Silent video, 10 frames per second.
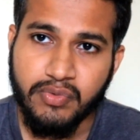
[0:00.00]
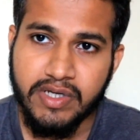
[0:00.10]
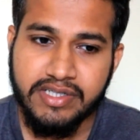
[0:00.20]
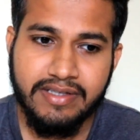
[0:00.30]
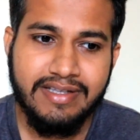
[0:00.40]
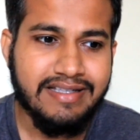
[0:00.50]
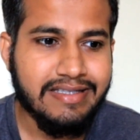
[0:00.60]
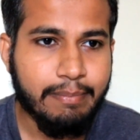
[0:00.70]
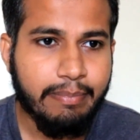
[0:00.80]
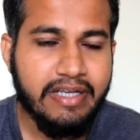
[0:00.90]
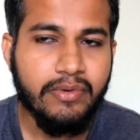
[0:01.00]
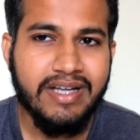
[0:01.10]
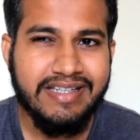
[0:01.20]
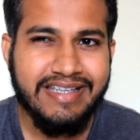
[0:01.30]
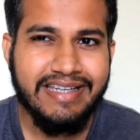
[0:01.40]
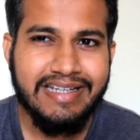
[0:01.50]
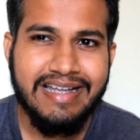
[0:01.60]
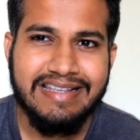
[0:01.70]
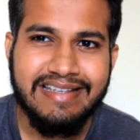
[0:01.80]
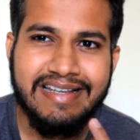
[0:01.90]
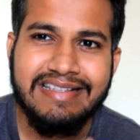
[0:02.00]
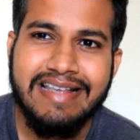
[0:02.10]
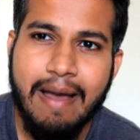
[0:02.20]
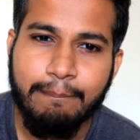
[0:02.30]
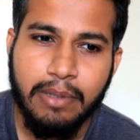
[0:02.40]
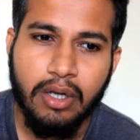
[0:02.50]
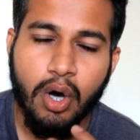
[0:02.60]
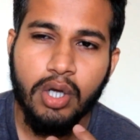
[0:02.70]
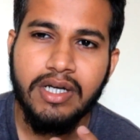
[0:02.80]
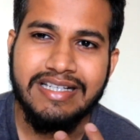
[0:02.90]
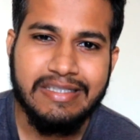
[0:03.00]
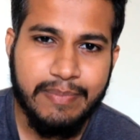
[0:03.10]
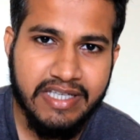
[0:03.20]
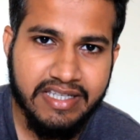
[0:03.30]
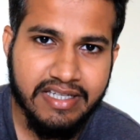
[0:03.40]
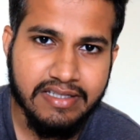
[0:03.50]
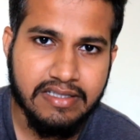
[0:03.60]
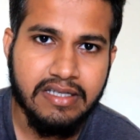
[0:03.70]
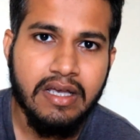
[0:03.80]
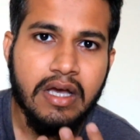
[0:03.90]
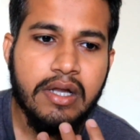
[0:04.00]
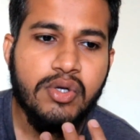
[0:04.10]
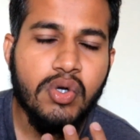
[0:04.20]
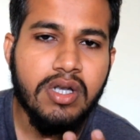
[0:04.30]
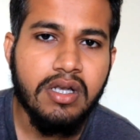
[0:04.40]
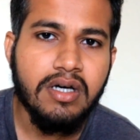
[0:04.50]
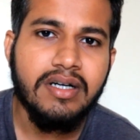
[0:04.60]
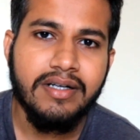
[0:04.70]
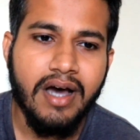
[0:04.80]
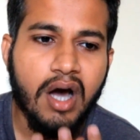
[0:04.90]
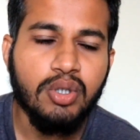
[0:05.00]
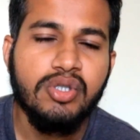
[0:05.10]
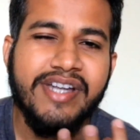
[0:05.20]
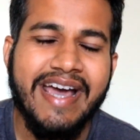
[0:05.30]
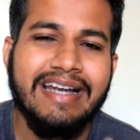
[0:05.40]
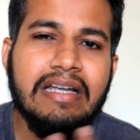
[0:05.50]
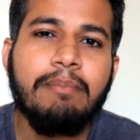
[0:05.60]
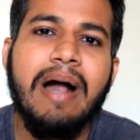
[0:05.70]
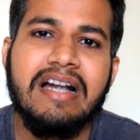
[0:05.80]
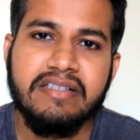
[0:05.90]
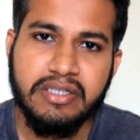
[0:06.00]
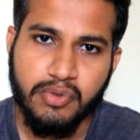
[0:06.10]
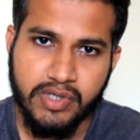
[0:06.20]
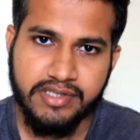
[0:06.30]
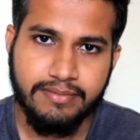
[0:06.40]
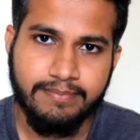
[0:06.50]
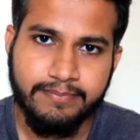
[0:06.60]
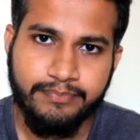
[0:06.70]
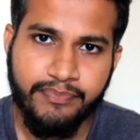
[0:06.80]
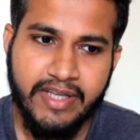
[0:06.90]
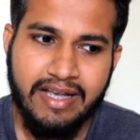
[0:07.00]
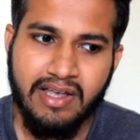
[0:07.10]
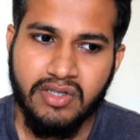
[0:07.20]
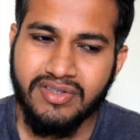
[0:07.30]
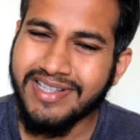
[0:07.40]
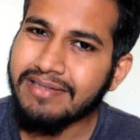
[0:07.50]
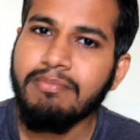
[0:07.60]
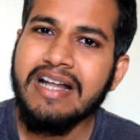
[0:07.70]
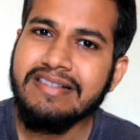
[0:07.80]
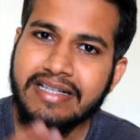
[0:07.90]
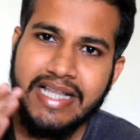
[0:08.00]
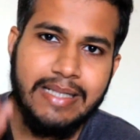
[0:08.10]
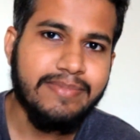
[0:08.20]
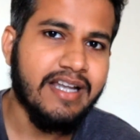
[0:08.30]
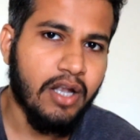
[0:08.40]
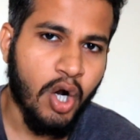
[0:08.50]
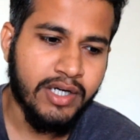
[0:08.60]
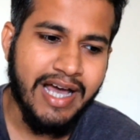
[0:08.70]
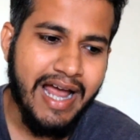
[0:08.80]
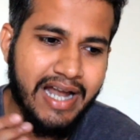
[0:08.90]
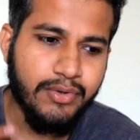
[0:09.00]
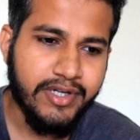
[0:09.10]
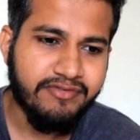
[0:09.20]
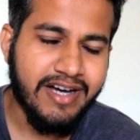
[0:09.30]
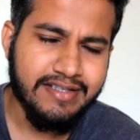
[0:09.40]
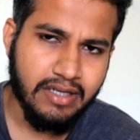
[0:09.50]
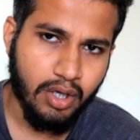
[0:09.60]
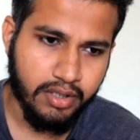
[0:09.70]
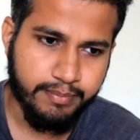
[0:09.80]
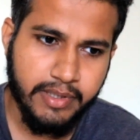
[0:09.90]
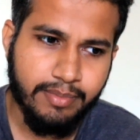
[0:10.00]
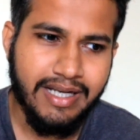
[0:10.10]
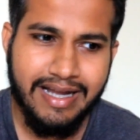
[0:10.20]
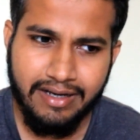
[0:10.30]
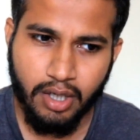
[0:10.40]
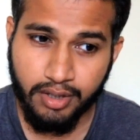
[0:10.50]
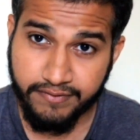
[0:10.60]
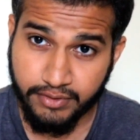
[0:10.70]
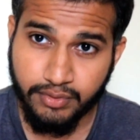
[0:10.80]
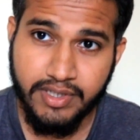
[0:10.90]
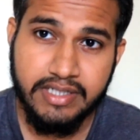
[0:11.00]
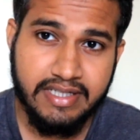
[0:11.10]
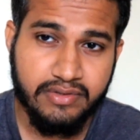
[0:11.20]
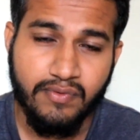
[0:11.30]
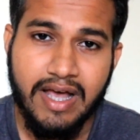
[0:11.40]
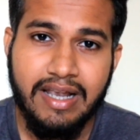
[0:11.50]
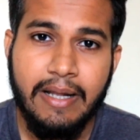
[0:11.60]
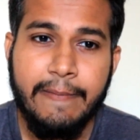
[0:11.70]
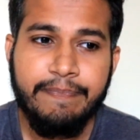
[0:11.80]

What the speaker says: situation, then simply you can take it as an example or experience to learn how to tackle a bad situation. So this mindset helps a lot. I do advise a lot of people, a lot of students as well,